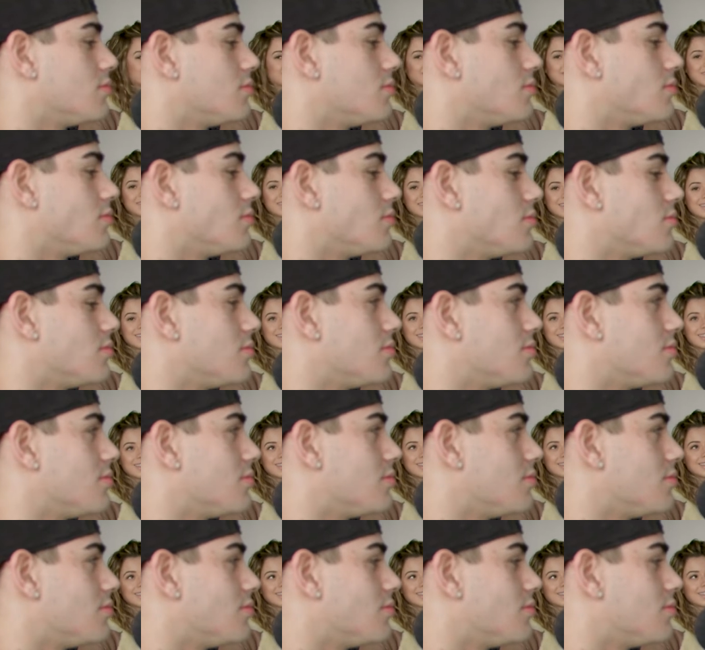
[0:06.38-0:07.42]
music
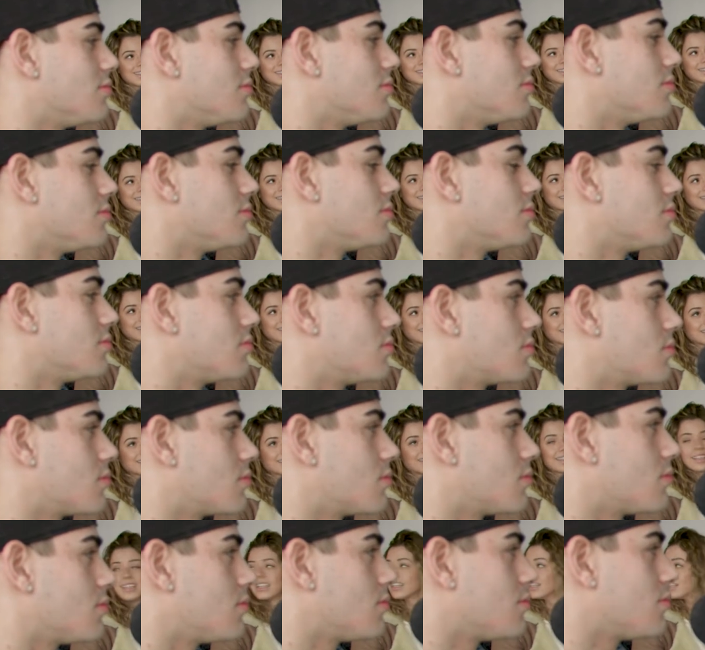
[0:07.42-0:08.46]
producer
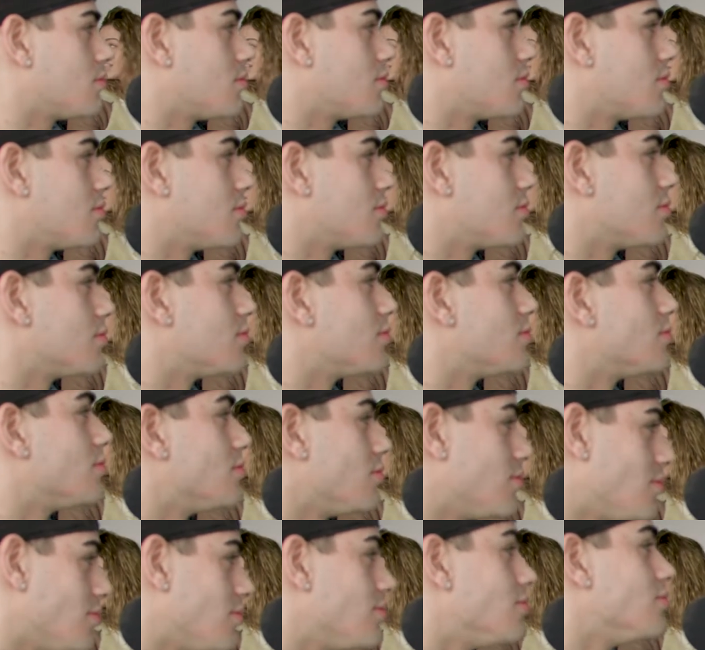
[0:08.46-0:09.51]
of Dream Chasers,
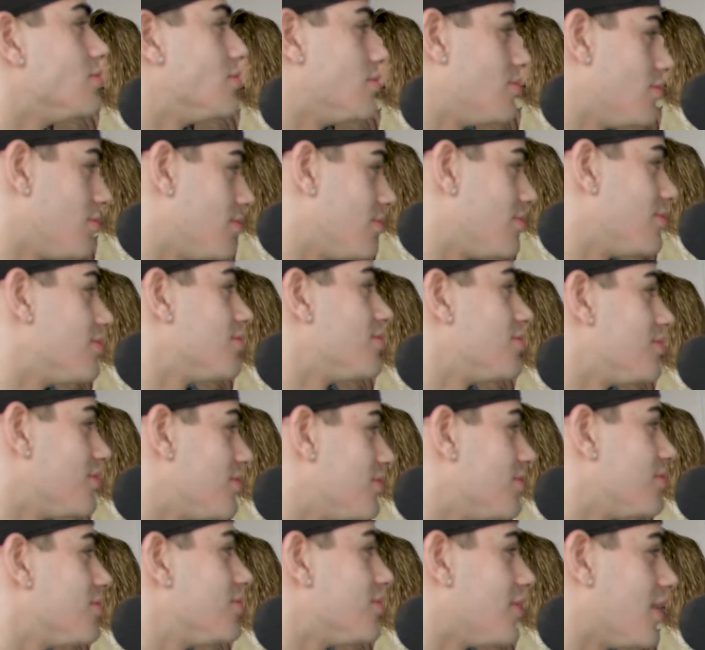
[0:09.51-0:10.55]
official one,
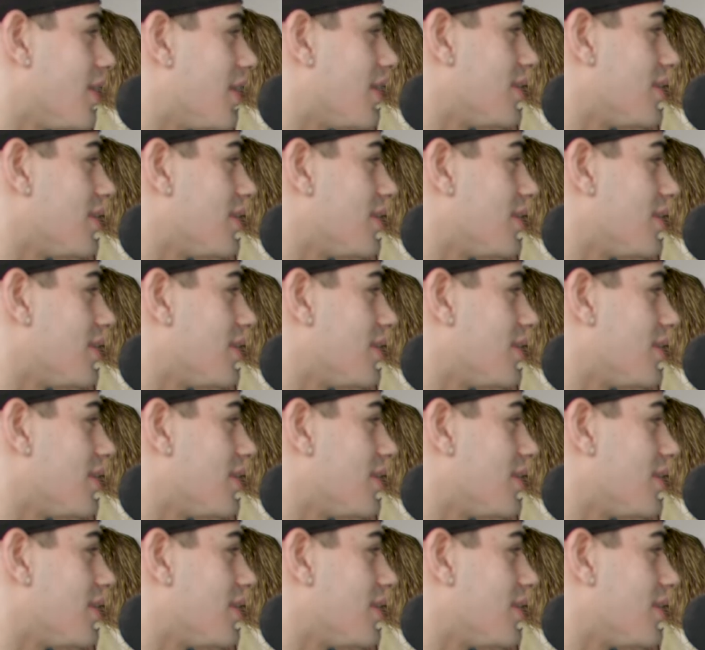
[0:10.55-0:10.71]
right?